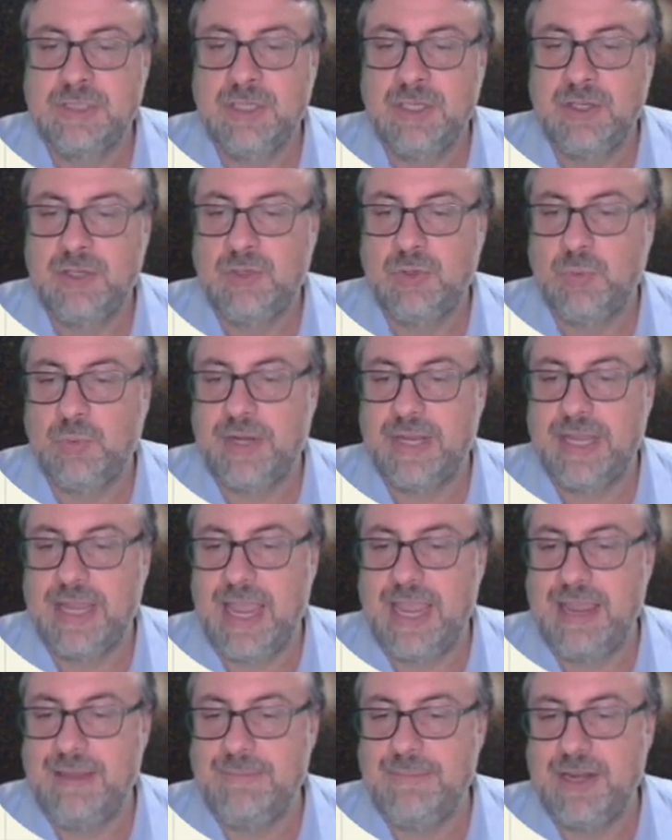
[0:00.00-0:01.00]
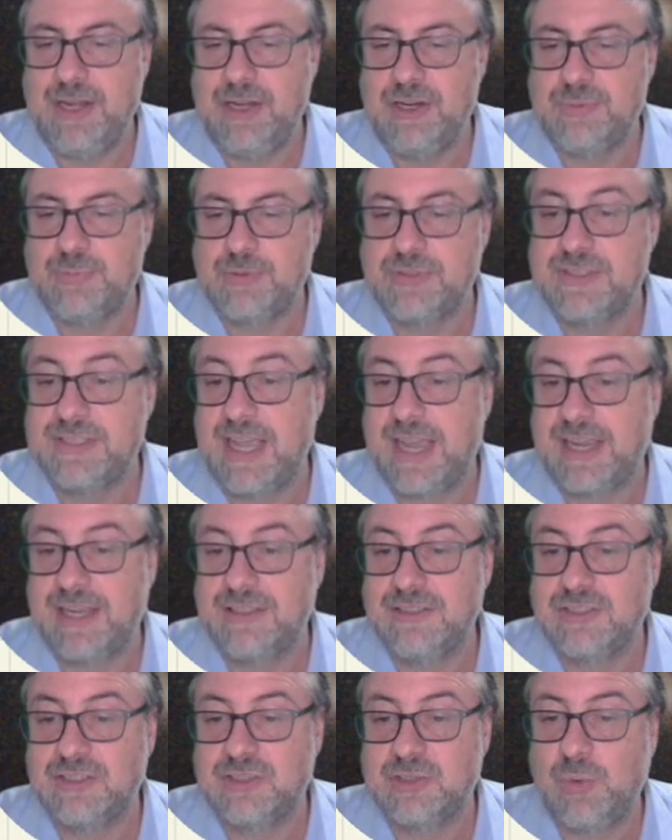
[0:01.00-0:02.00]
28 meters per
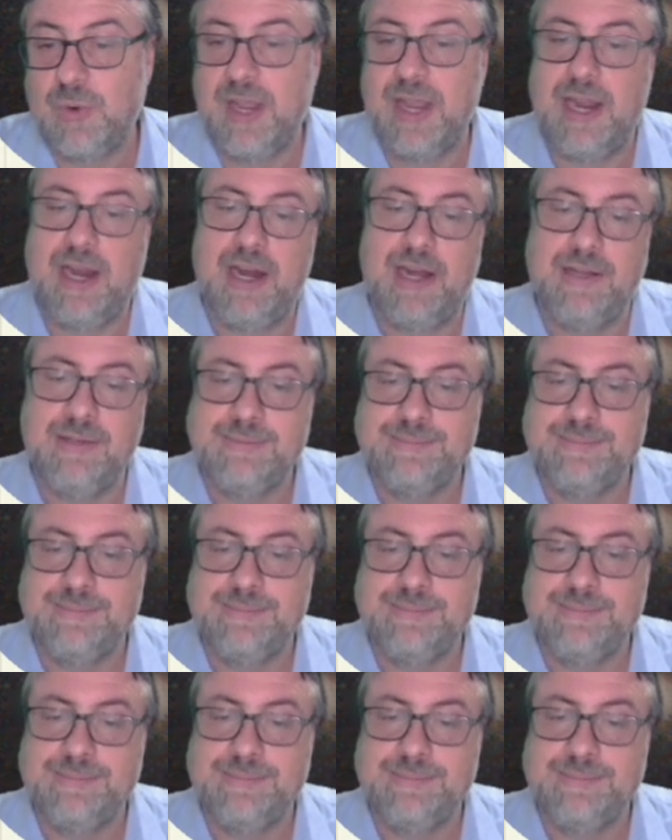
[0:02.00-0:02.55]
second squared